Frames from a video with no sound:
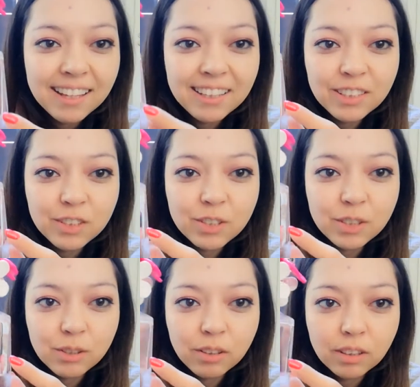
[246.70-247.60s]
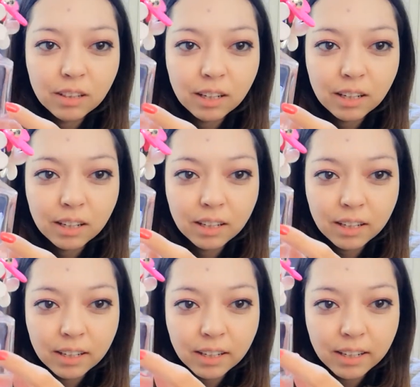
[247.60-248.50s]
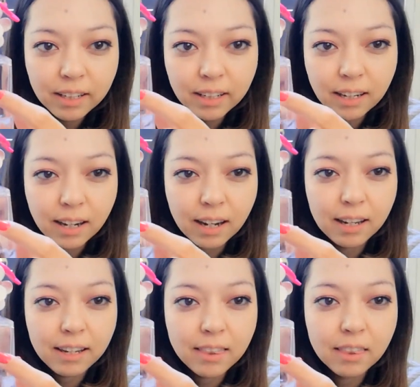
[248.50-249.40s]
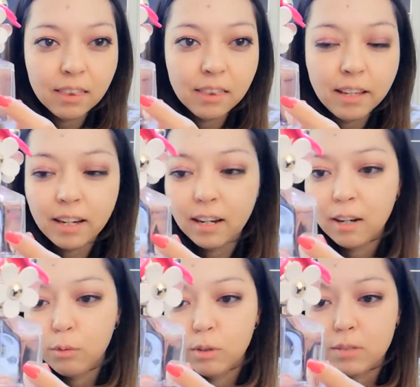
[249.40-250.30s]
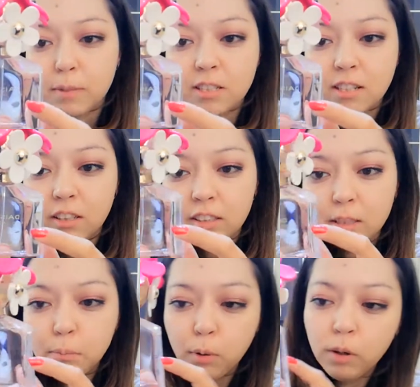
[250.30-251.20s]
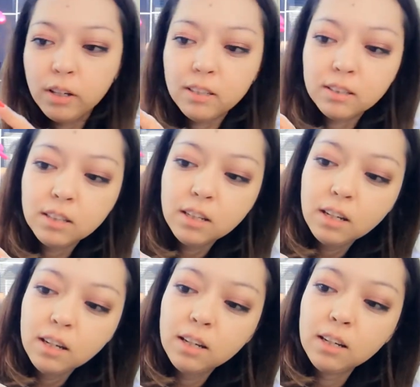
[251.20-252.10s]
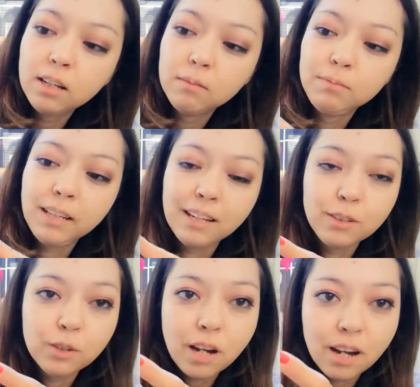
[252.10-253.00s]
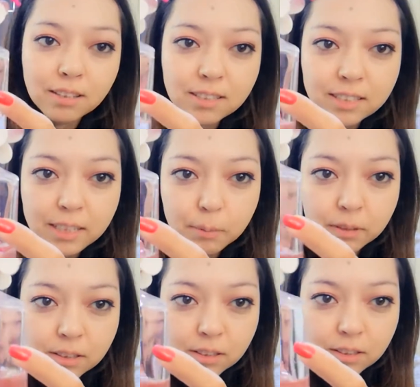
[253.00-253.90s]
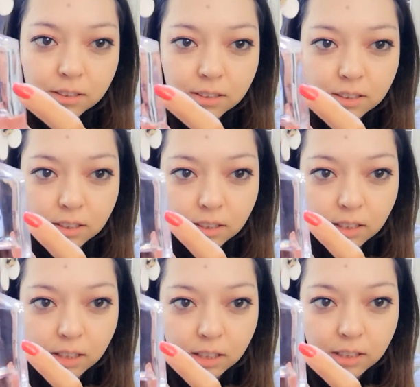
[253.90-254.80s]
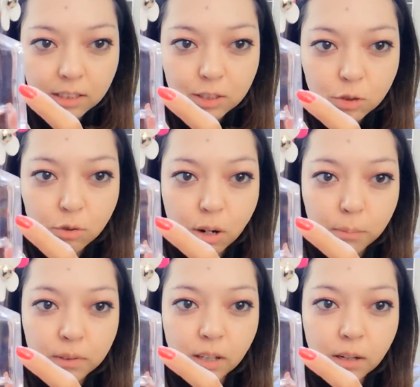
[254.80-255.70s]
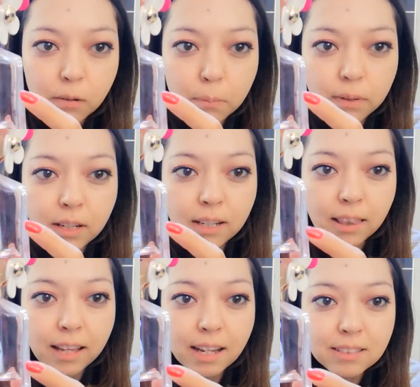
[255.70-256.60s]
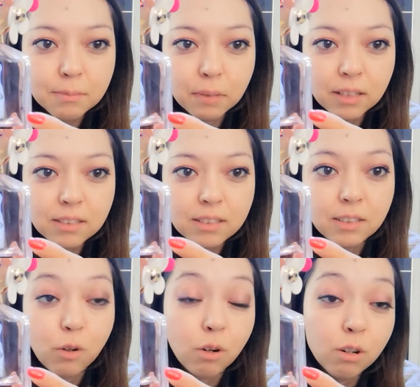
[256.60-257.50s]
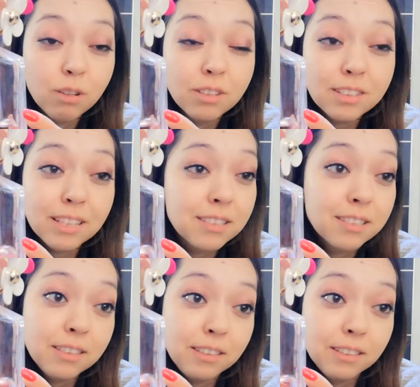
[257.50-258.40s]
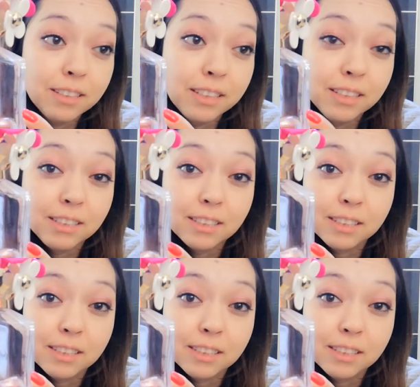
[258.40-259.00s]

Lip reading: in July there was my starting point. Yeah, you can't see because it's wrapped up, and last month in August I still did